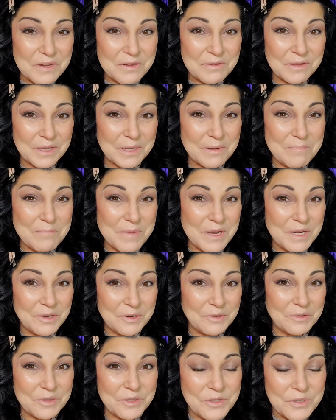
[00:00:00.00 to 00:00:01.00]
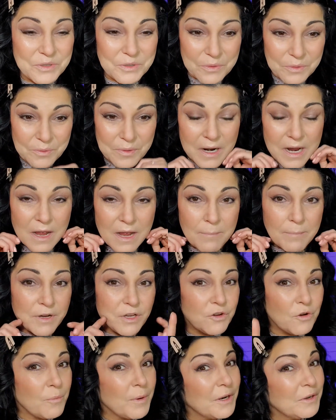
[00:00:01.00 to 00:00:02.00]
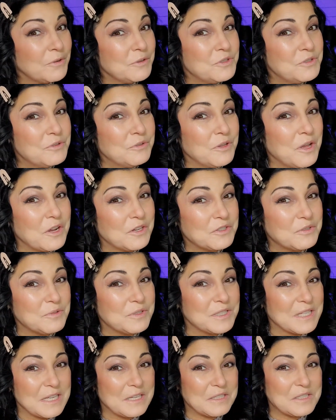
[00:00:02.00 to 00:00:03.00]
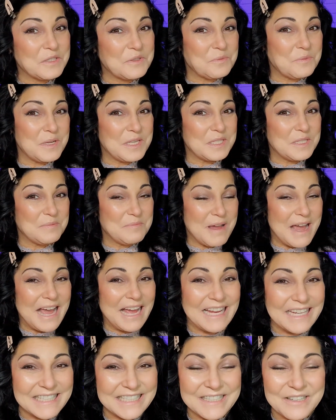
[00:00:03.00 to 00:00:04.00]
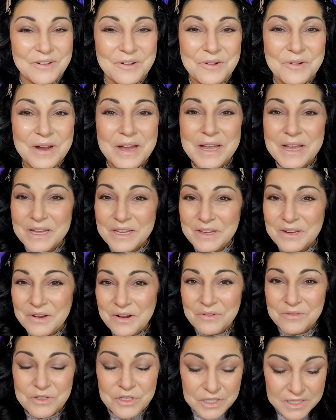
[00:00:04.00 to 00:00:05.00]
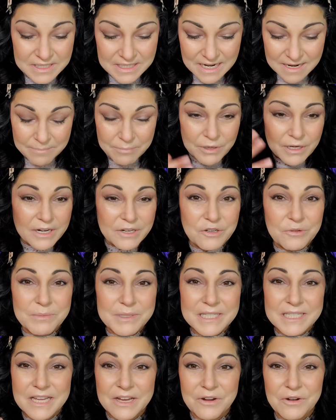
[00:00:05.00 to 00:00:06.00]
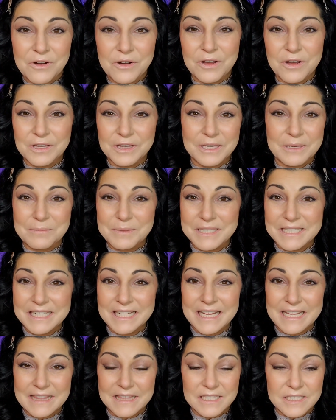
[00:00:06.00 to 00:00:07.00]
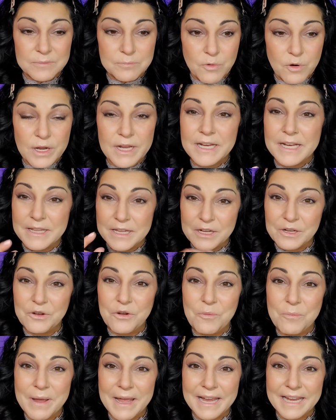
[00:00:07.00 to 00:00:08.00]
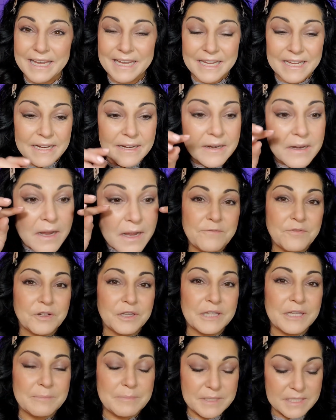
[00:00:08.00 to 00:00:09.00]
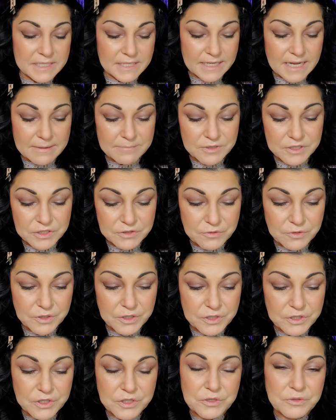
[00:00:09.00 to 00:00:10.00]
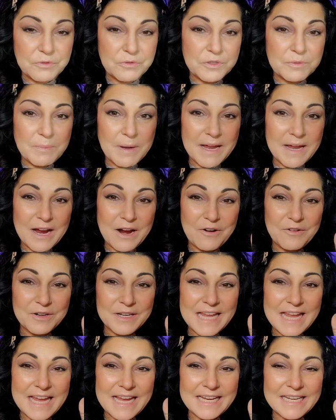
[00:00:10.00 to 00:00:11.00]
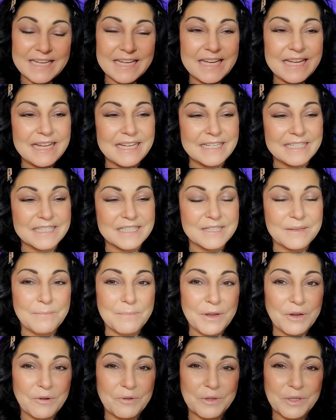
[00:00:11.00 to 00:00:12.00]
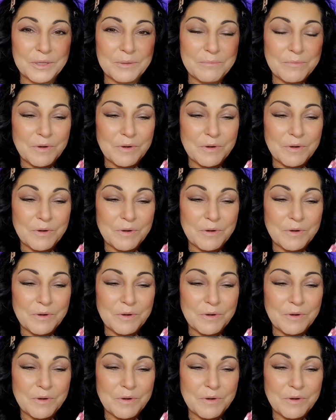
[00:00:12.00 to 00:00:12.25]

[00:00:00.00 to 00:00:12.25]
like a minute or two, but you don't want to go too long, so it's like a sweet spot. So, you know, just put on your mascara, lipstick at this point, and then go back in. For lipstick, I'm just going to use by Hard Candy. It's the Marilyn